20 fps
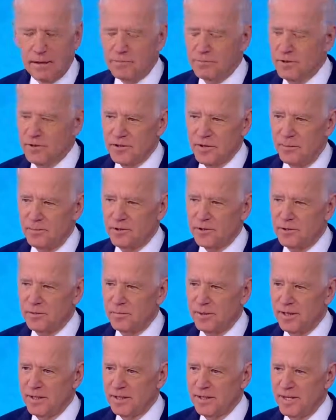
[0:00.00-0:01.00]

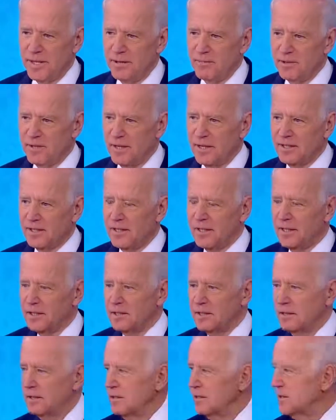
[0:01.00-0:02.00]
presumptuous me to say, but I think a
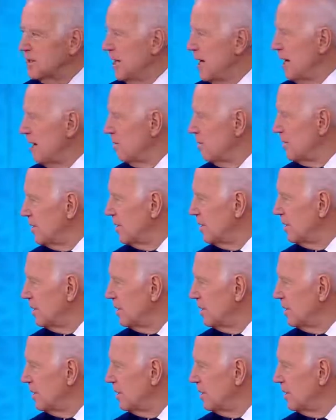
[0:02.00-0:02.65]
little ashamed